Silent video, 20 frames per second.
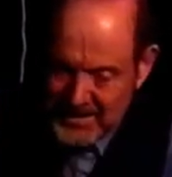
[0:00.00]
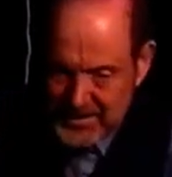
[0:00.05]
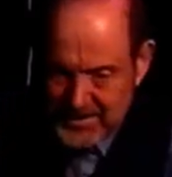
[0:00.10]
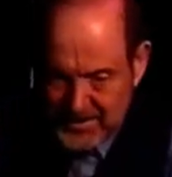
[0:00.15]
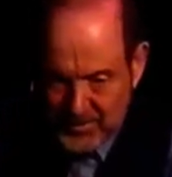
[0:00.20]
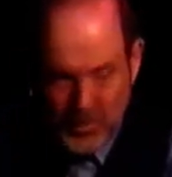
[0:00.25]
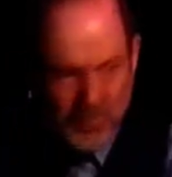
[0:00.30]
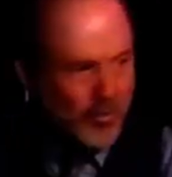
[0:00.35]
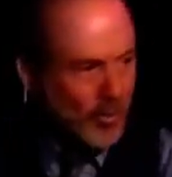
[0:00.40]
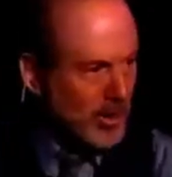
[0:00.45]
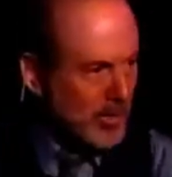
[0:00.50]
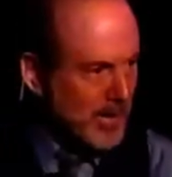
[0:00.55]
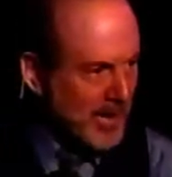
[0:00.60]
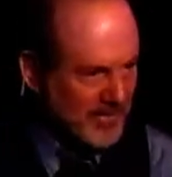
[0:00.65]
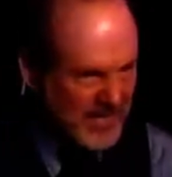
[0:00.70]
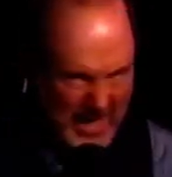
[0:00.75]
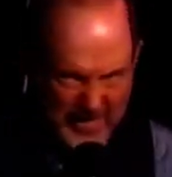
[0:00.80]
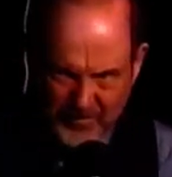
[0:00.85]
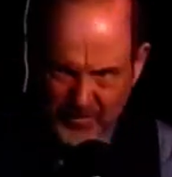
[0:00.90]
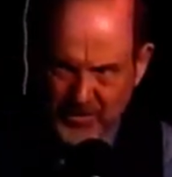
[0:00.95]
we fought about
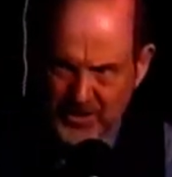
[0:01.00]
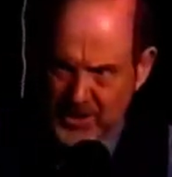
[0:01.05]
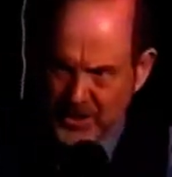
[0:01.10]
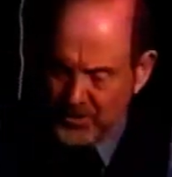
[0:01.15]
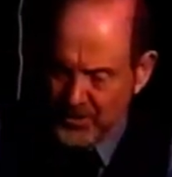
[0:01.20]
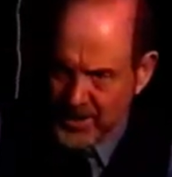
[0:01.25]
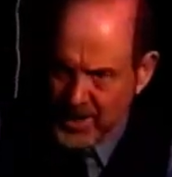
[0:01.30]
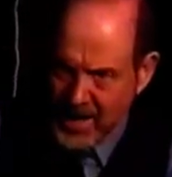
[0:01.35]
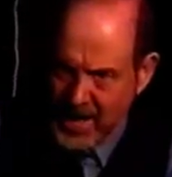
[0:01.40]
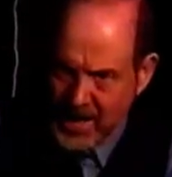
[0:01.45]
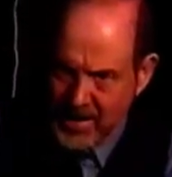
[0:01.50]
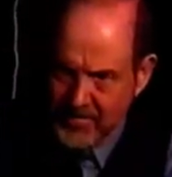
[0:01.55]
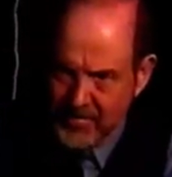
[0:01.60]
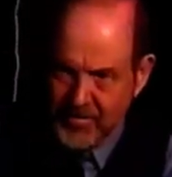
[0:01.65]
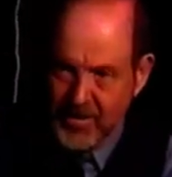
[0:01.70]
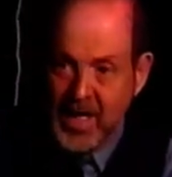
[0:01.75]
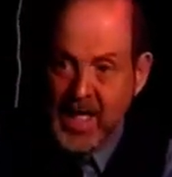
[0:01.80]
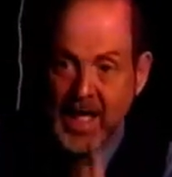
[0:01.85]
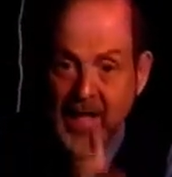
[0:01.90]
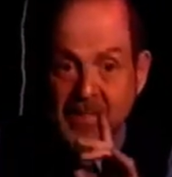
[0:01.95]
that for a year and a half,
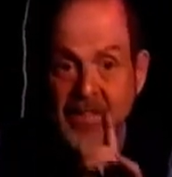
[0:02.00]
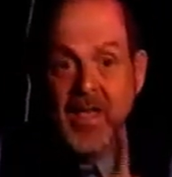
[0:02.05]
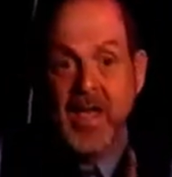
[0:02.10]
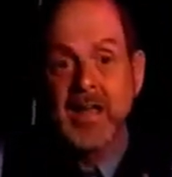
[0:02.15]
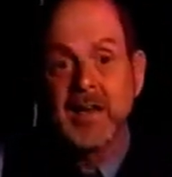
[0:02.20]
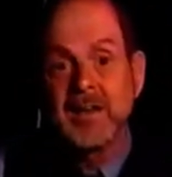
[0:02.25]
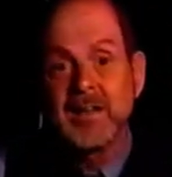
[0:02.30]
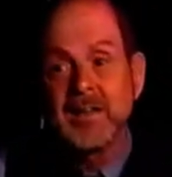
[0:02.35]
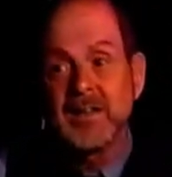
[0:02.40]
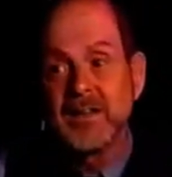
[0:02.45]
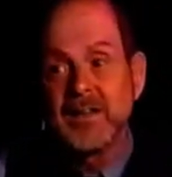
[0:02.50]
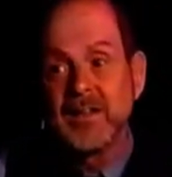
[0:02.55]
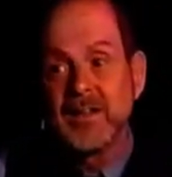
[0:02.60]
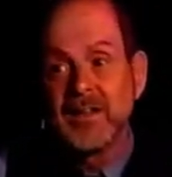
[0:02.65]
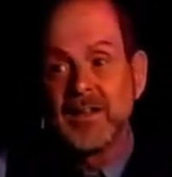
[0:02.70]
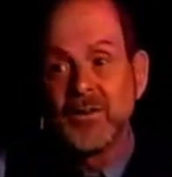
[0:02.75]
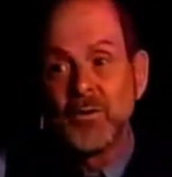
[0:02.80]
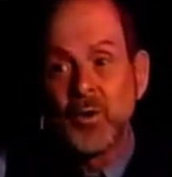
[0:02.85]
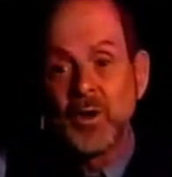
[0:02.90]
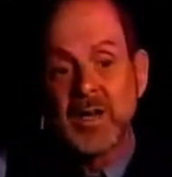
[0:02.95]
and then
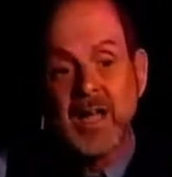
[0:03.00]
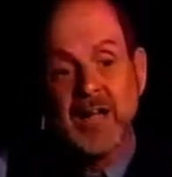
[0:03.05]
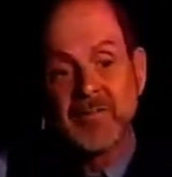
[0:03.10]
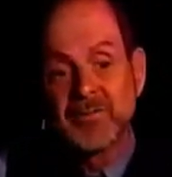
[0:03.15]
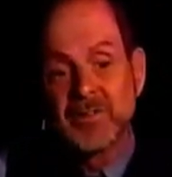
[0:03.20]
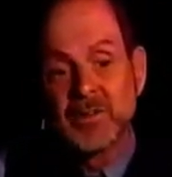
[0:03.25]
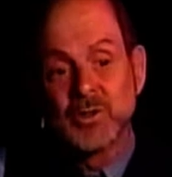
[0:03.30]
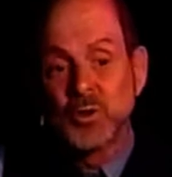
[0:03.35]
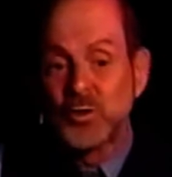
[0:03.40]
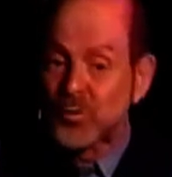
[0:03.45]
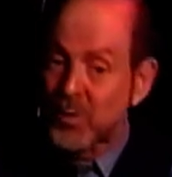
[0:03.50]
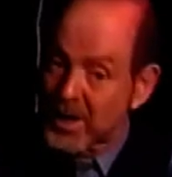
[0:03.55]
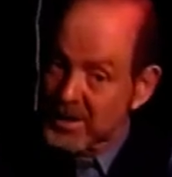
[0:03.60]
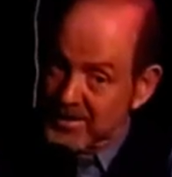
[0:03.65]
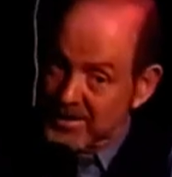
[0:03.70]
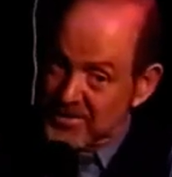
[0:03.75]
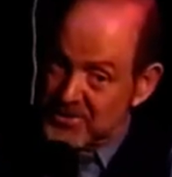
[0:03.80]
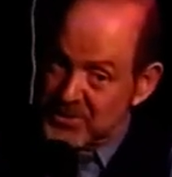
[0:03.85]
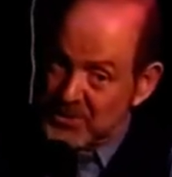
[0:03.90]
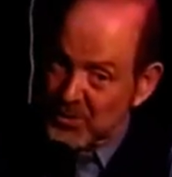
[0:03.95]
one afternoon, right
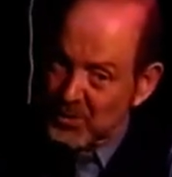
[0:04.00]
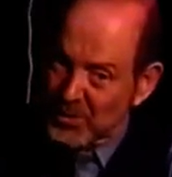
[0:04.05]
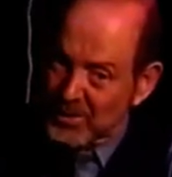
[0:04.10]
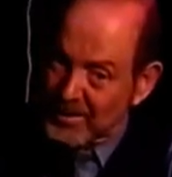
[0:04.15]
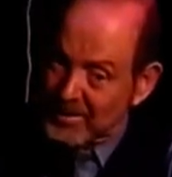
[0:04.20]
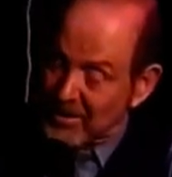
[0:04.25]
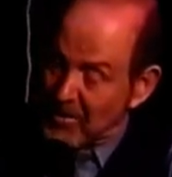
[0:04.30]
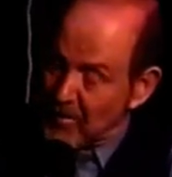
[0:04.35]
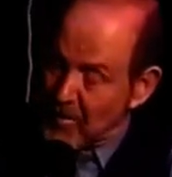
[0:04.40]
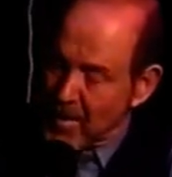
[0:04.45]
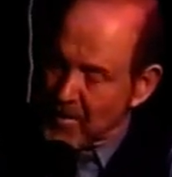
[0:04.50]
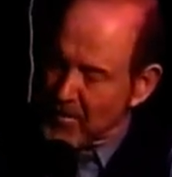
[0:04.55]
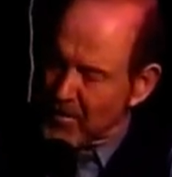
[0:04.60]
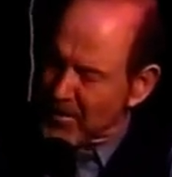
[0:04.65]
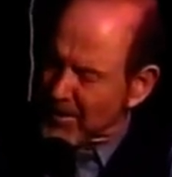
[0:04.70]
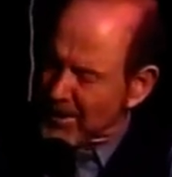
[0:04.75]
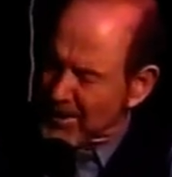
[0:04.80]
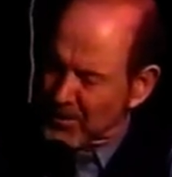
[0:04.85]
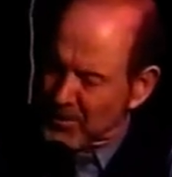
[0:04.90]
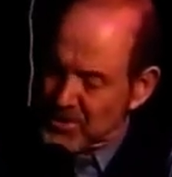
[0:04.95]
near school, I remember
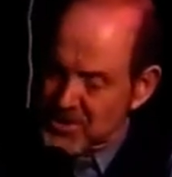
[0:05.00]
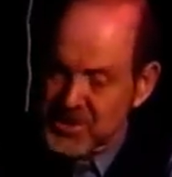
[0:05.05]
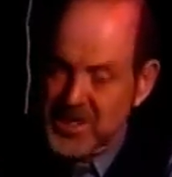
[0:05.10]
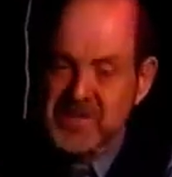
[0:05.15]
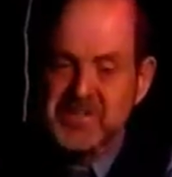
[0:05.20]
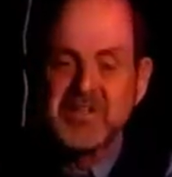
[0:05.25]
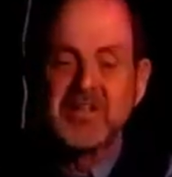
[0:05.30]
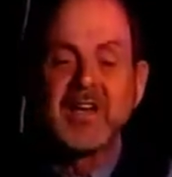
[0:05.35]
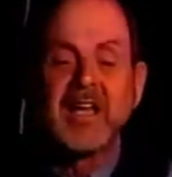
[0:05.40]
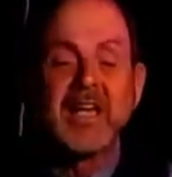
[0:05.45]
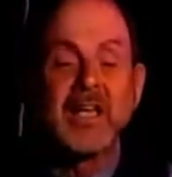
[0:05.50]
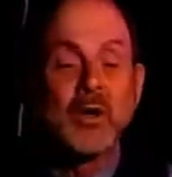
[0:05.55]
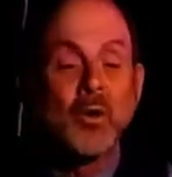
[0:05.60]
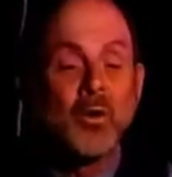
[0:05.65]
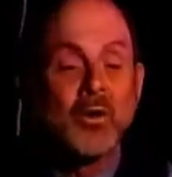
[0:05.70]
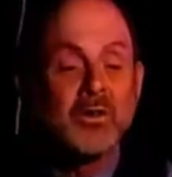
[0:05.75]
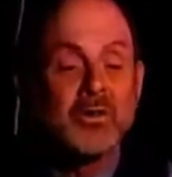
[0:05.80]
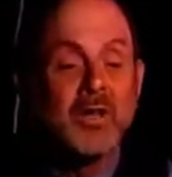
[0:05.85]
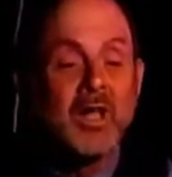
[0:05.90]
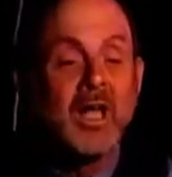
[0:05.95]
like it was yesterday, it
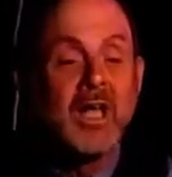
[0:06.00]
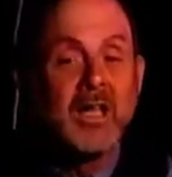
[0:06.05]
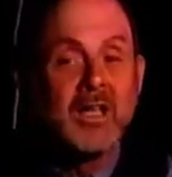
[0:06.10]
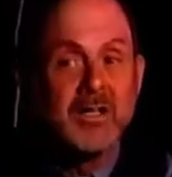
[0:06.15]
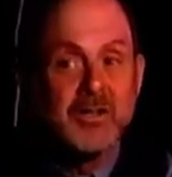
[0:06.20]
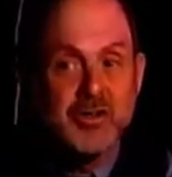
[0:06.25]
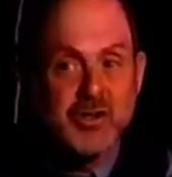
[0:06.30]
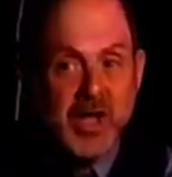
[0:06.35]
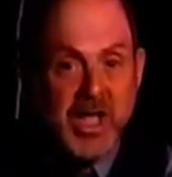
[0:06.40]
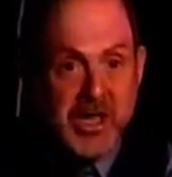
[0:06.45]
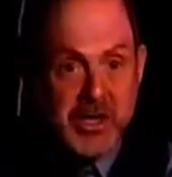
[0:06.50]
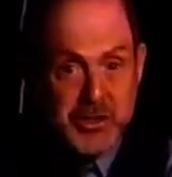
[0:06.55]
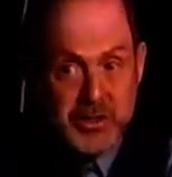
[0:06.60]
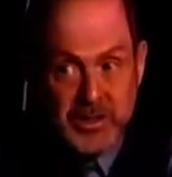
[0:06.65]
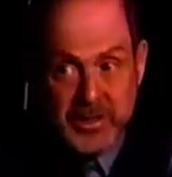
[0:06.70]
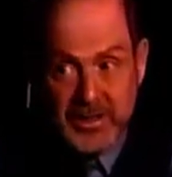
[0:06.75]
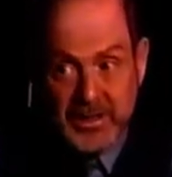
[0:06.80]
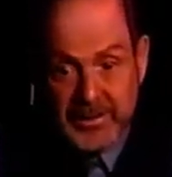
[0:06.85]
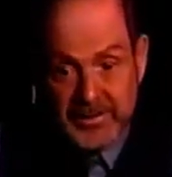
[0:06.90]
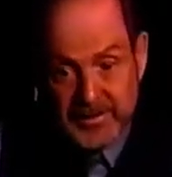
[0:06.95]
all changed
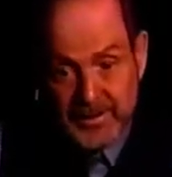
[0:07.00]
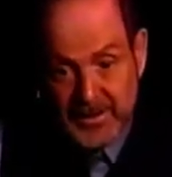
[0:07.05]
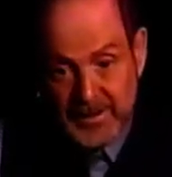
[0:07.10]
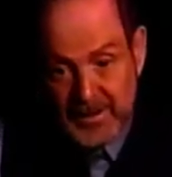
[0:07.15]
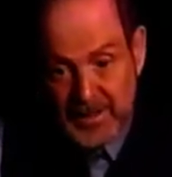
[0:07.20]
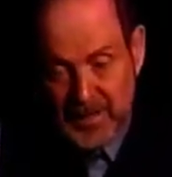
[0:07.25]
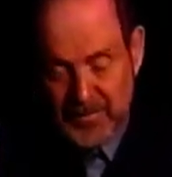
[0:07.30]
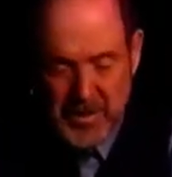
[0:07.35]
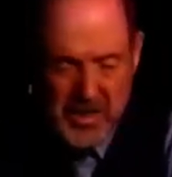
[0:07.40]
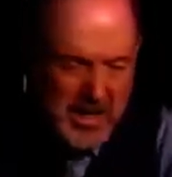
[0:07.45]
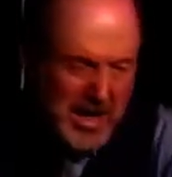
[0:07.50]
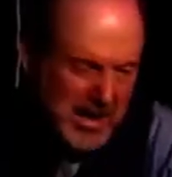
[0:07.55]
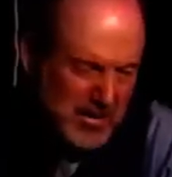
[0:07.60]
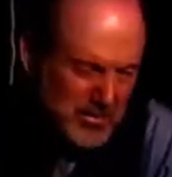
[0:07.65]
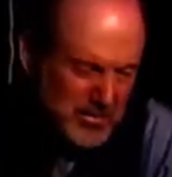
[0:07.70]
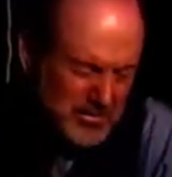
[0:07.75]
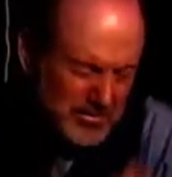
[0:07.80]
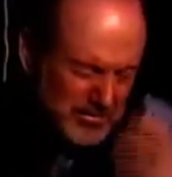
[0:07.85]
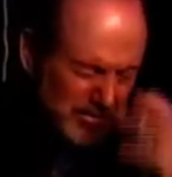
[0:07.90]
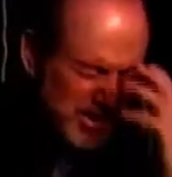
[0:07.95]
again. I mean, I,
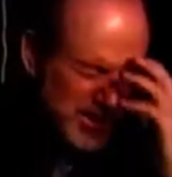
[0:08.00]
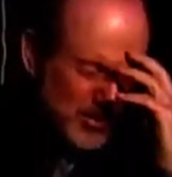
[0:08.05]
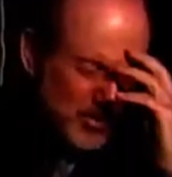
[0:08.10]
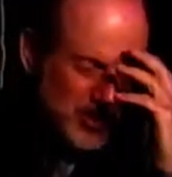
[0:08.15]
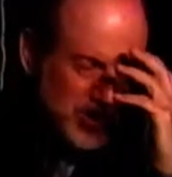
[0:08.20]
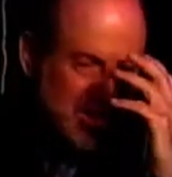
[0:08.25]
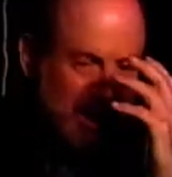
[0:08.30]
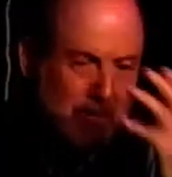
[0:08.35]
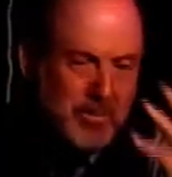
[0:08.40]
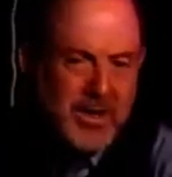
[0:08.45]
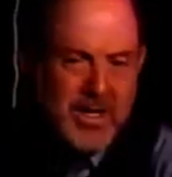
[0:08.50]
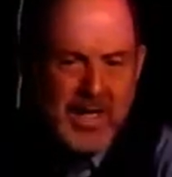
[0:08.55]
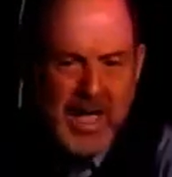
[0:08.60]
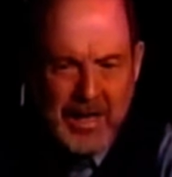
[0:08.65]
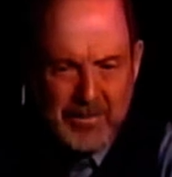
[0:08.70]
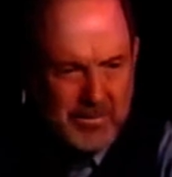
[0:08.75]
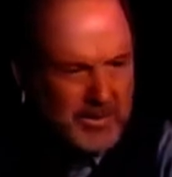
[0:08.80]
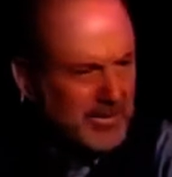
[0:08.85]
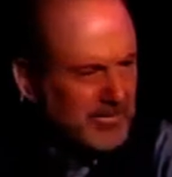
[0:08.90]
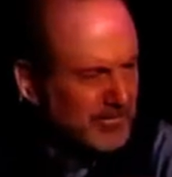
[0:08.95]
Nina was coming
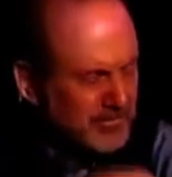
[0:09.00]
at me,